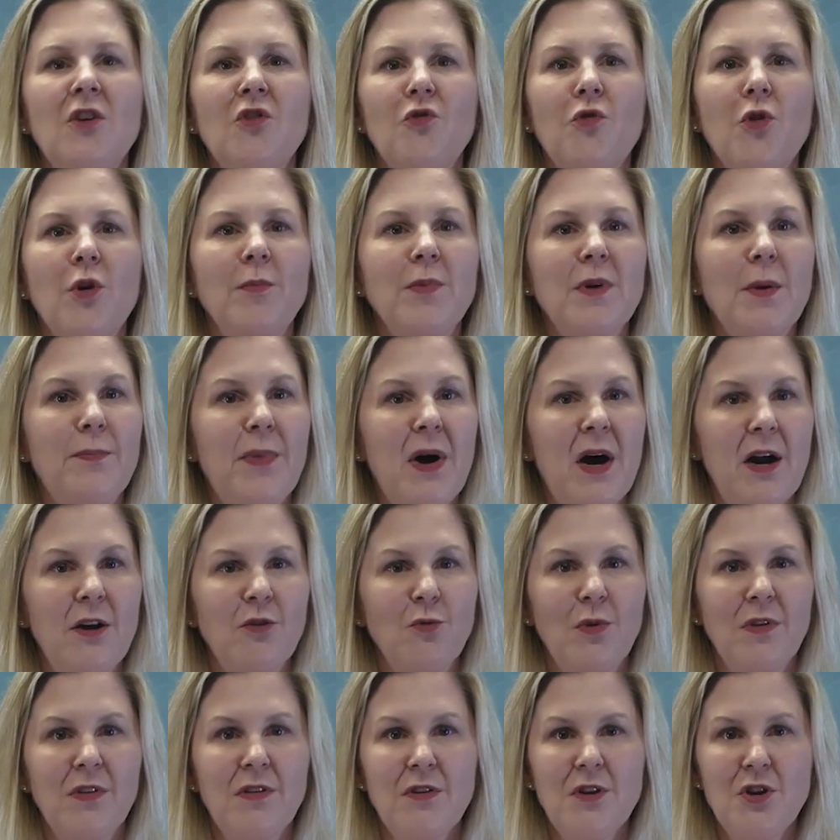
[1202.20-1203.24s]
has formed a
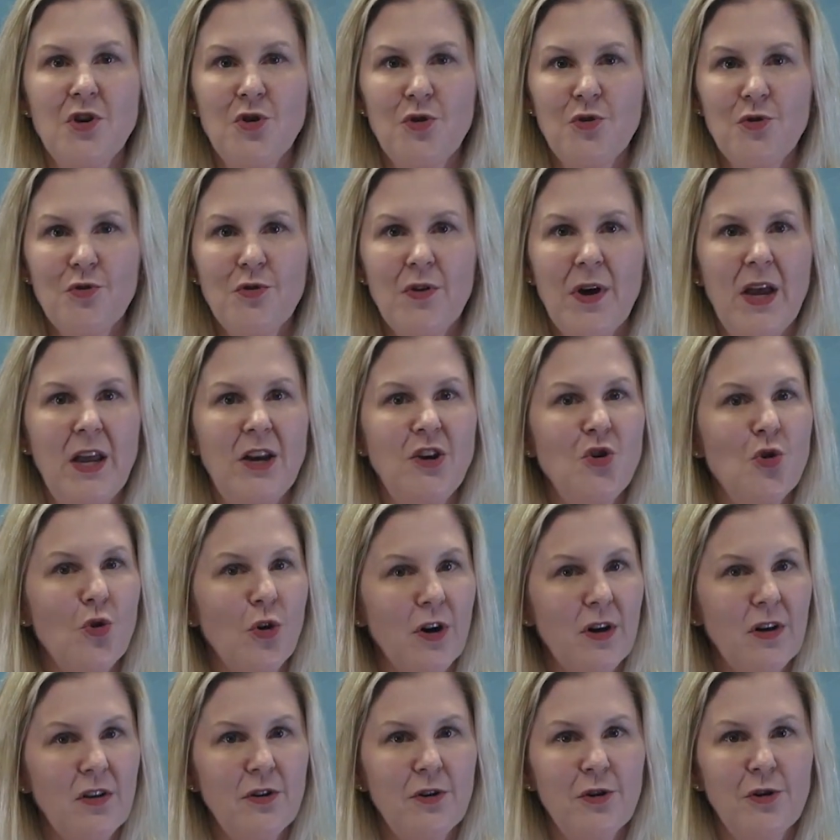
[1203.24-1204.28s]
bond with you and
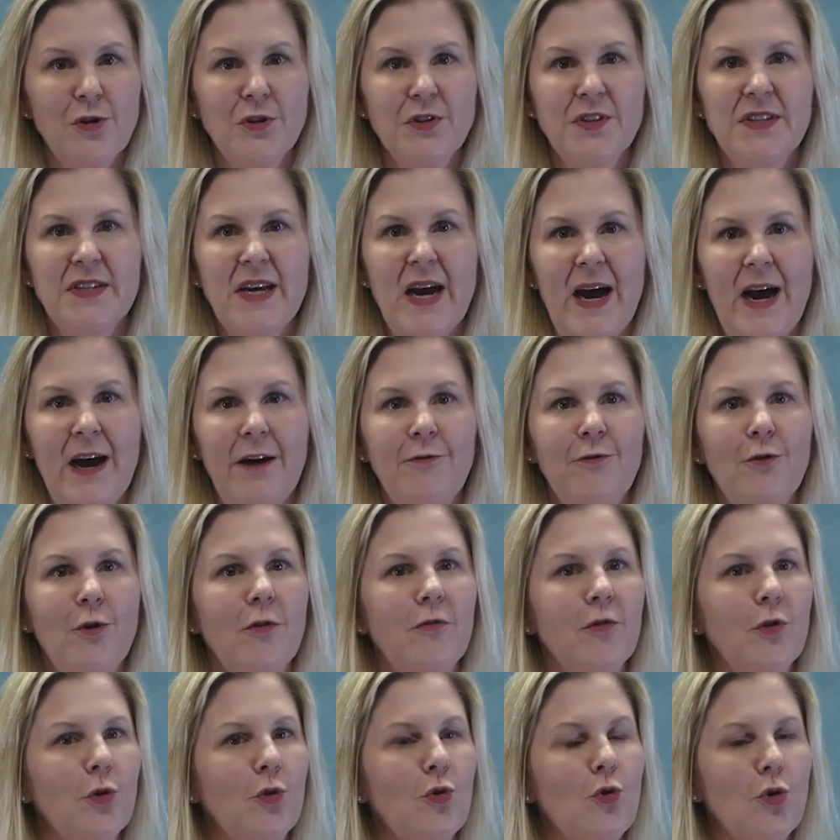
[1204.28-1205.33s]
your clinical staff
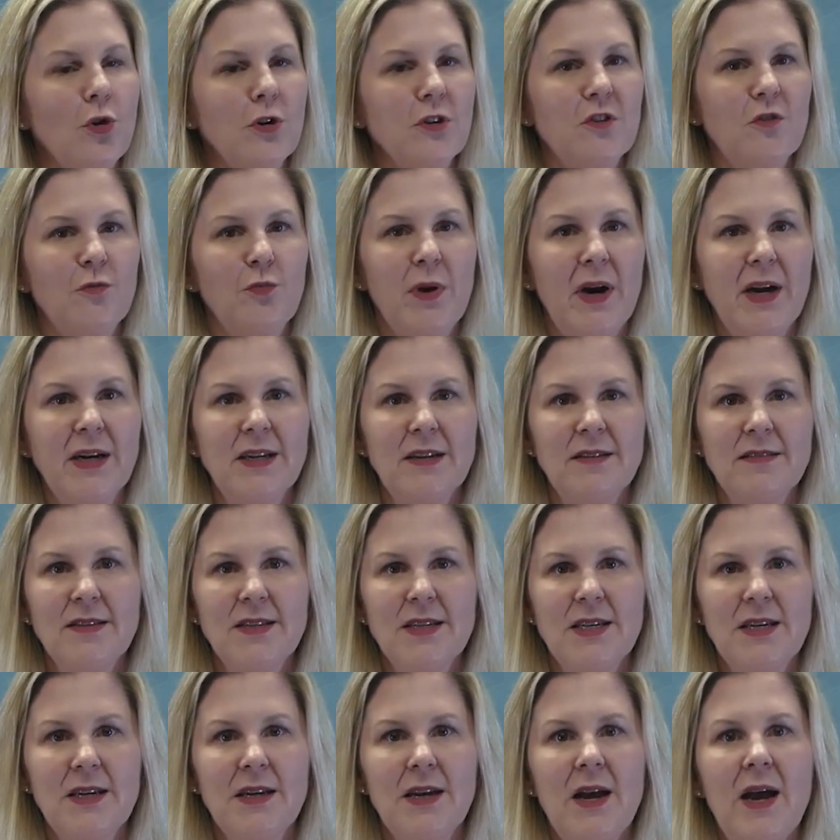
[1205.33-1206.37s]
over the course of
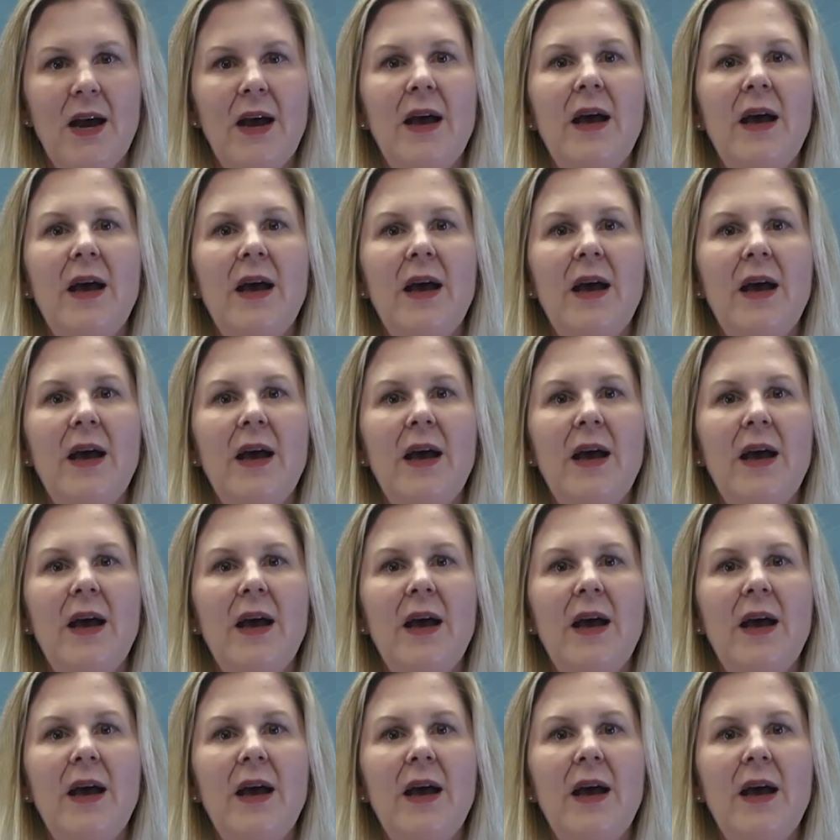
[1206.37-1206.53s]
pregnancy